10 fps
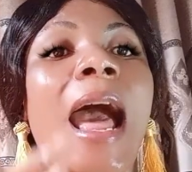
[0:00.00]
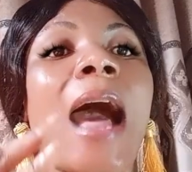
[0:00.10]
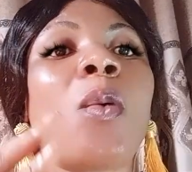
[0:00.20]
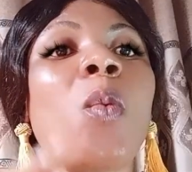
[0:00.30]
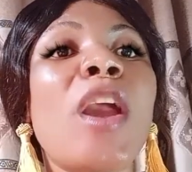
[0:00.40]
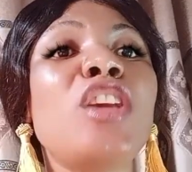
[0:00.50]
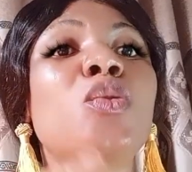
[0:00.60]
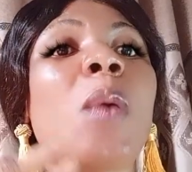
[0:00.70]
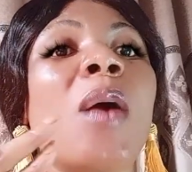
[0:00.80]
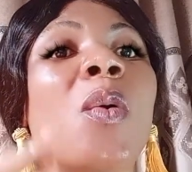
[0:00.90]
And when
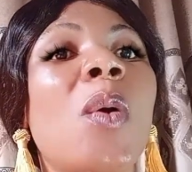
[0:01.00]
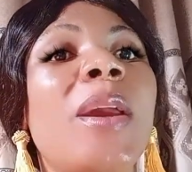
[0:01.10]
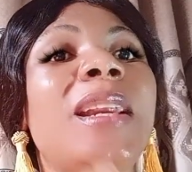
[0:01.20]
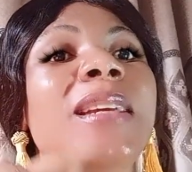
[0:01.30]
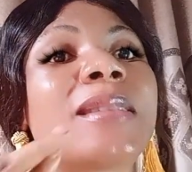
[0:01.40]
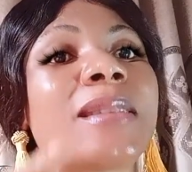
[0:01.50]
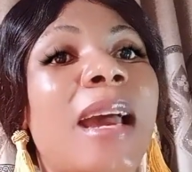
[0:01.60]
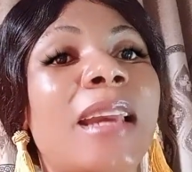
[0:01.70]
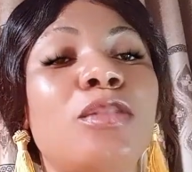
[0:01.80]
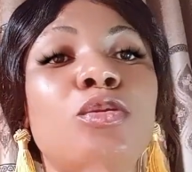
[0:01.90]
you are going
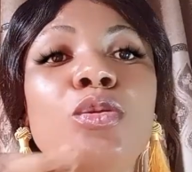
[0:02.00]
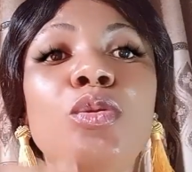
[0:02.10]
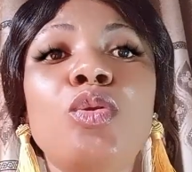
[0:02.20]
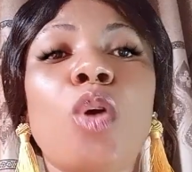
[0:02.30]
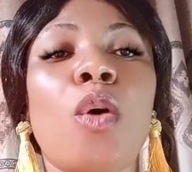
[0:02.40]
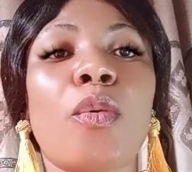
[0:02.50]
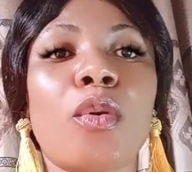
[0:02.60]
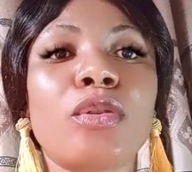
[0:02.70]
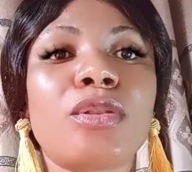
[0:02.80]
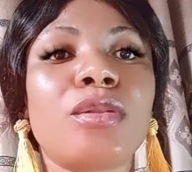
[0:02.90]
inside, do not
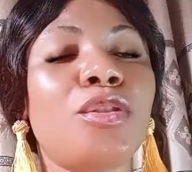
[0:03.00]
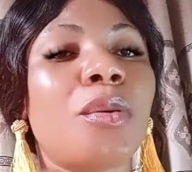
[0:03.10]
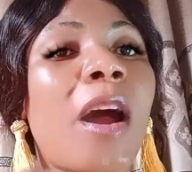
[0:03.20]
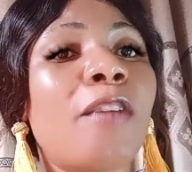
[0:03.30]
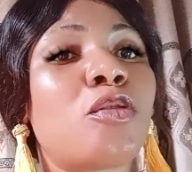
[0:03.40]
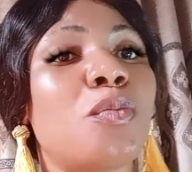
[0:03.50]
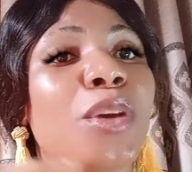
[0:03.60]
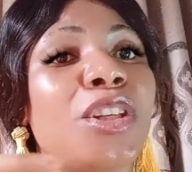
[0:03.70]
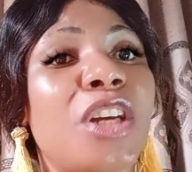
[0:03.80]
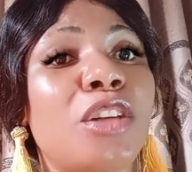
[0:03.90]
rush. You have to
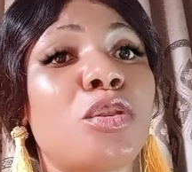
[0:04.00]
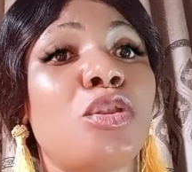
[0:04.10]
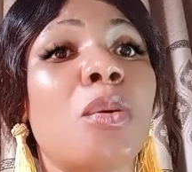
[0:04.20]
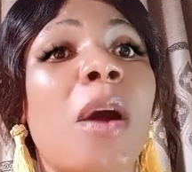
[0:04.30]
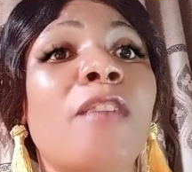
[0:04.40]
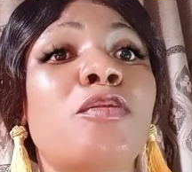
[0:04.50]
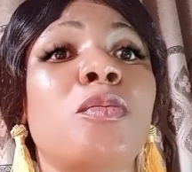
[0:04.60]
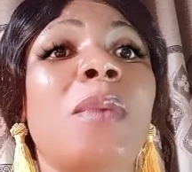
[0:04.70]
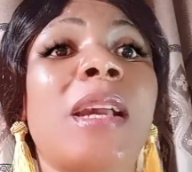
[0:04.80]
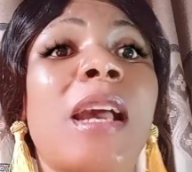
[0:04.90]
be gentle, you have to
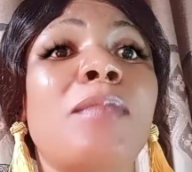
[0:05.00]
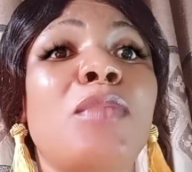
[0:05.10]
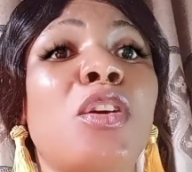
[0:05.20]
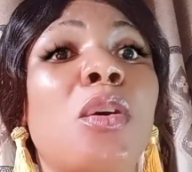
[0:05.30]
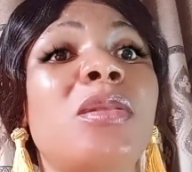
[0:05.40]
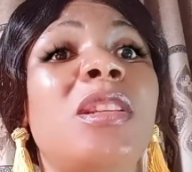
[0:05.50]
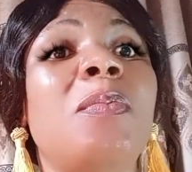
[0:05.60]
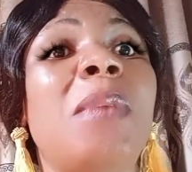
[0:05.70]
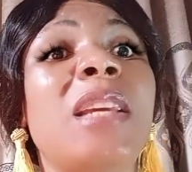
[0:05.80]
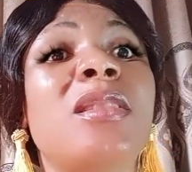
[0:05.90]
be calm, because the
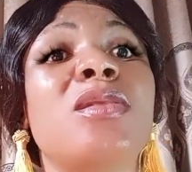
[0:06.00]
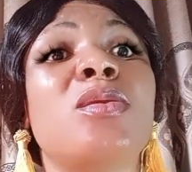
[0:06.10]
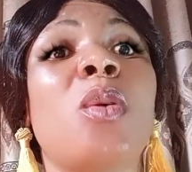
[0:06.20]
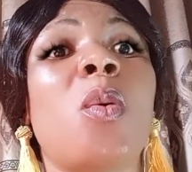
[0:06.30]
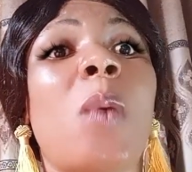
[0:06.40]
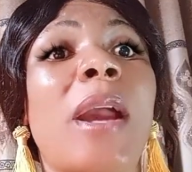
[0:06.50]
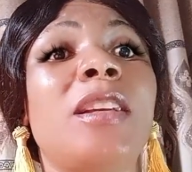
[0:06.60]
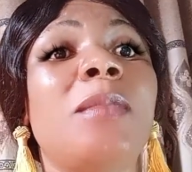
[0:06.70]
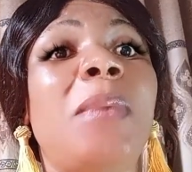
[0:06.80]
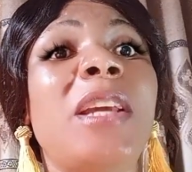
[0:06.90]
place is not wide,
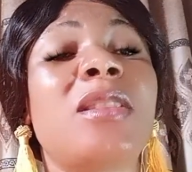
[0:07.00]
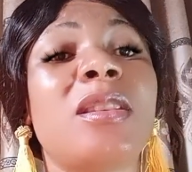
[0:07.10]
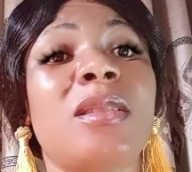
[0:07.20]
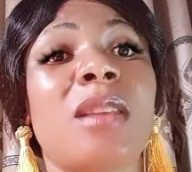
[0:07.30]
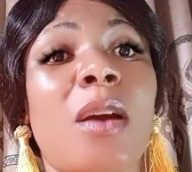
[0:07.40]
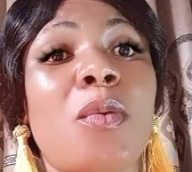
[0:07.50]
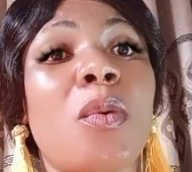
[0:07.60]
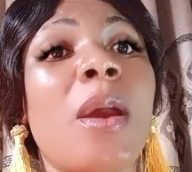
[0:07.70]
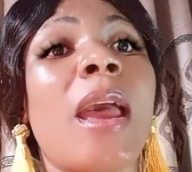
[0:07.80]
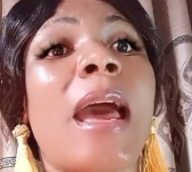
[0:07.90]
the place is
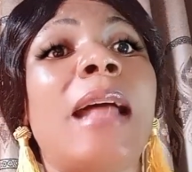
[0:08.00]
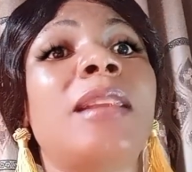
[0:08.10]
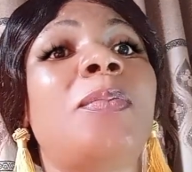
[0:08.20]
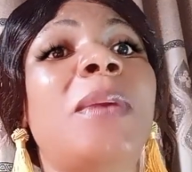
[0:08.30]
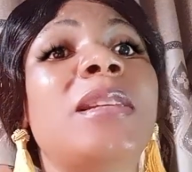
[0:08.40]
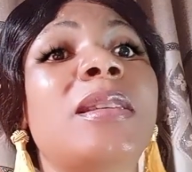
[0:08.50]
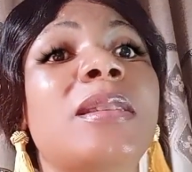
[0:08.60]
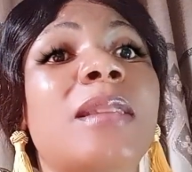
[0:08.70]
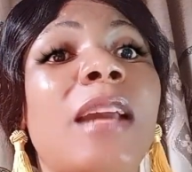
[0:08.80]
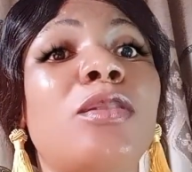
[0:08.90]
narrow and the place
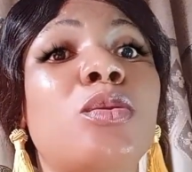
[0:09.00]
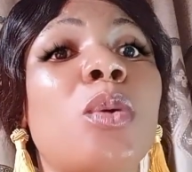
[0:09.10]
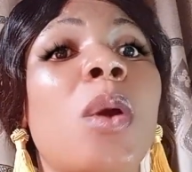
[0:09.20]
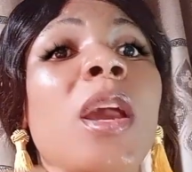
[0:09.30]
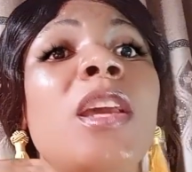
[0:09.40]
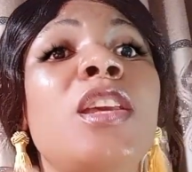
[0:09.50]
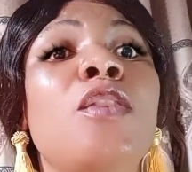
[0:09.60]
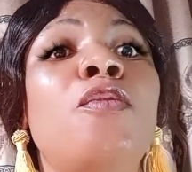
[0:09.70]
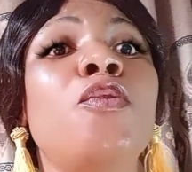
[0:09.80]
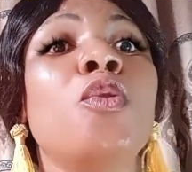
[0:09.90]
is tight. So
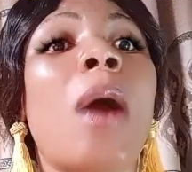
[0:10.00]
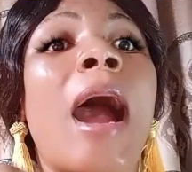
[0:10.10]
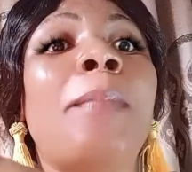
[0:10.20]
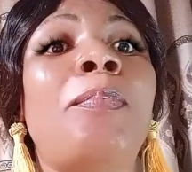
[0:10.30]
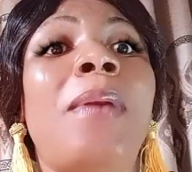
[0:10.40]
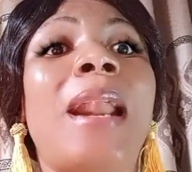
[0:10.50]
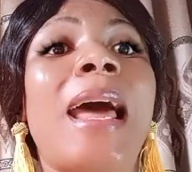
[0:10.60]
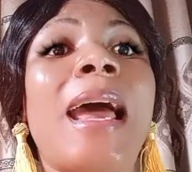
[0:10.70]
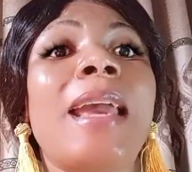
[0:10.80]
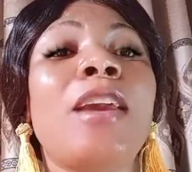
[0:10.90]
if you
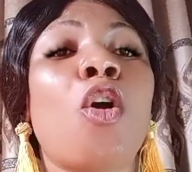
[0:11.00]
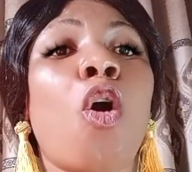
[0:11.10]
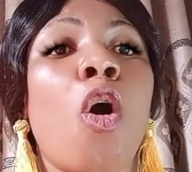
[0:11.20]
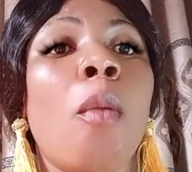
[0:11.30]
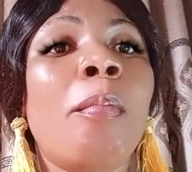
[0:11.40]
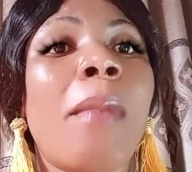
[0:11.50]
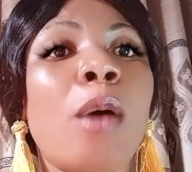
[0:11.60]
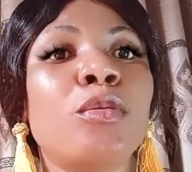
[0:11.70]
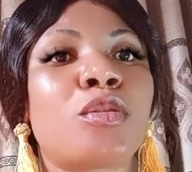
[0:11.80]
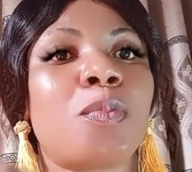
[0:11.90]
apply or
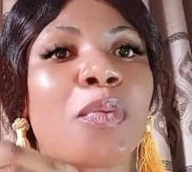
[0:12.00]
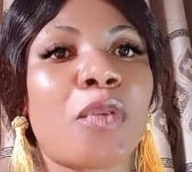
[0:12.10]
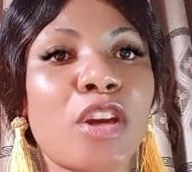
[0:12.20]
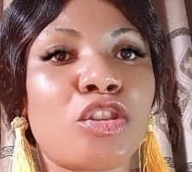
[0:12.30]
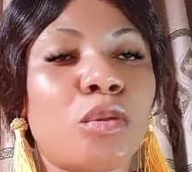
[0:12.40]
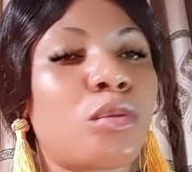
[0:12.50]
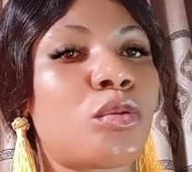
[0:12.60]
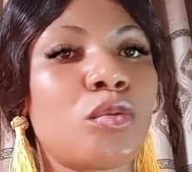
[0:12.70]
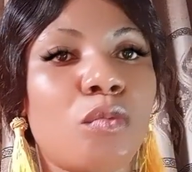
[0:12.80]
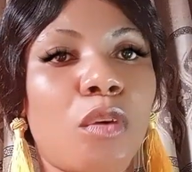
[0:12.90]
mount pressure
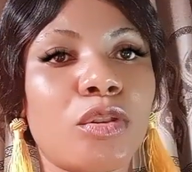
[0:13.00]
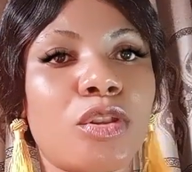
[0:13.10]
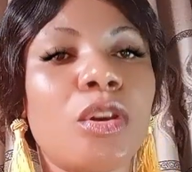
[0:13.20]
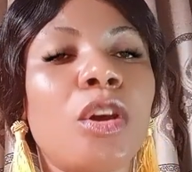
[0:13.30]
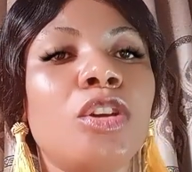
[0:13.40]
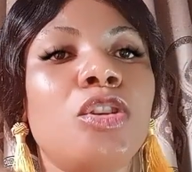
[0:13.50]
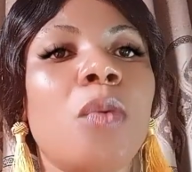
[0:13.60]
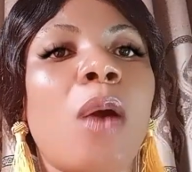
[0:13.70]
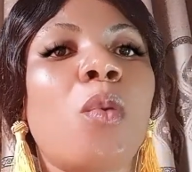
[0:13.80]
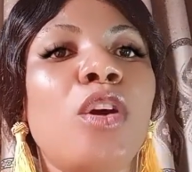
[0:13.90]
too much,
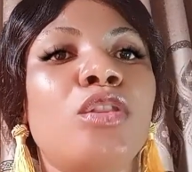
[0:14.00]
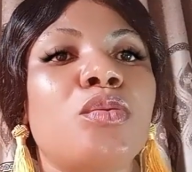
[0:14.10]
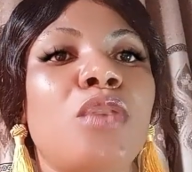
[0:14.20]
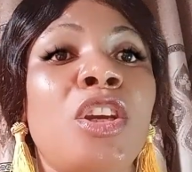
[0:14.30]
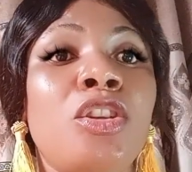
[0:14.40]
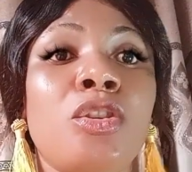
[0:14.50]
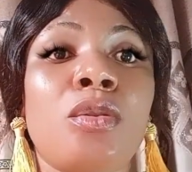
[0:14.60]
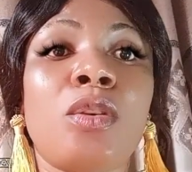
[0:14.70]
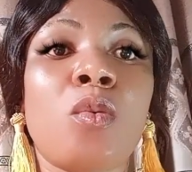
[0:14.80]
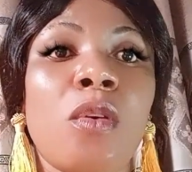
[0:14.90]
you are going to
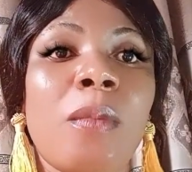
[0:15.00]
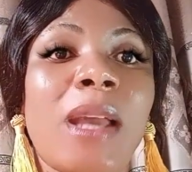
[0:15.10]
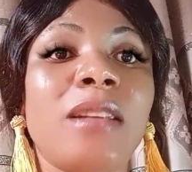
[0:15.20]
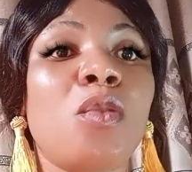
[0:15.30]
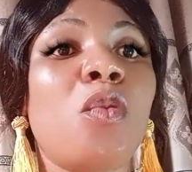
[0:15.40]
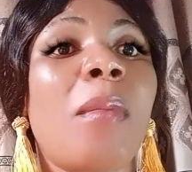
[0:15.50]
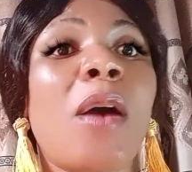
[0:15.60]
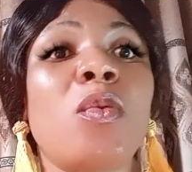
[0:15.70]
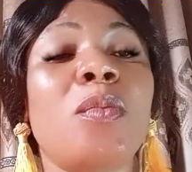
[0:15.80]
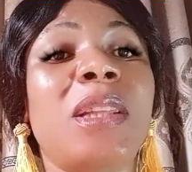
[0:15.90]
injure the woman. The
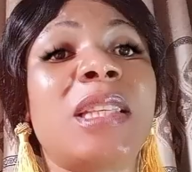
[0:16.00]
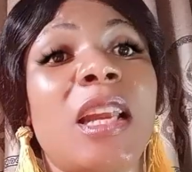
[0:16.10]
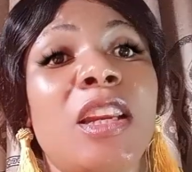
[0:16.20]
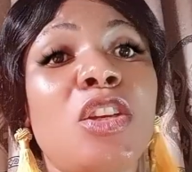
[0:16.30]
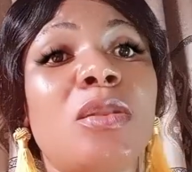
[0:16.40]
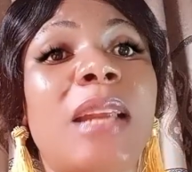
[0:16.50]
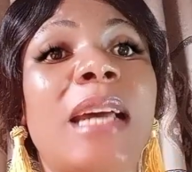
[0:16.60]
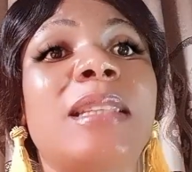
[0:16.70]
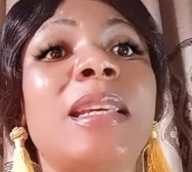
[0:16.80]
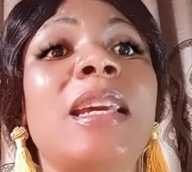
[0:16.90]
woman will be telling you
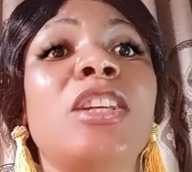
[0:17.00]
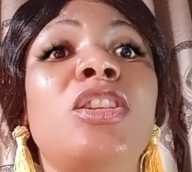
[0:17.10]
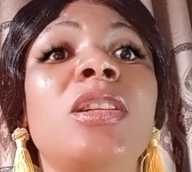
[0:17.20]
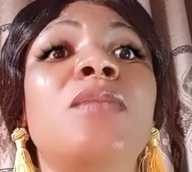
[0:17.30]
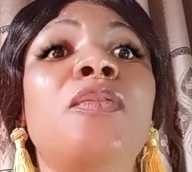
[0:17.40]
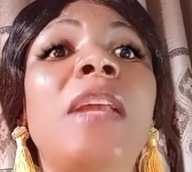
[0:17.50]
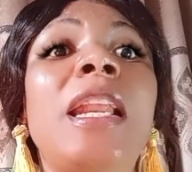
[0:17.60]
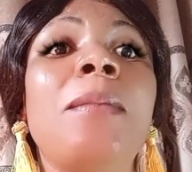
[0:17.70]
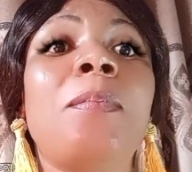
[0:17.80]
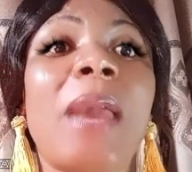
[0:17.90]
that she's
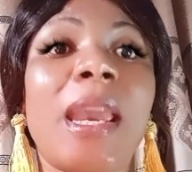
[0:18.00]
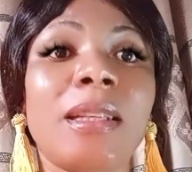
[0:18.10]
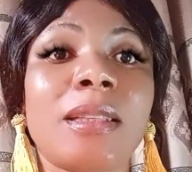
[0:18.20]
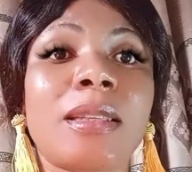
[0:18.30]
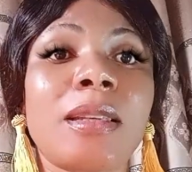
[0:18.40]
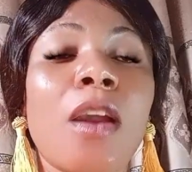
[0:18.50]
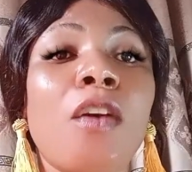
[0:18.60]
feeling pains.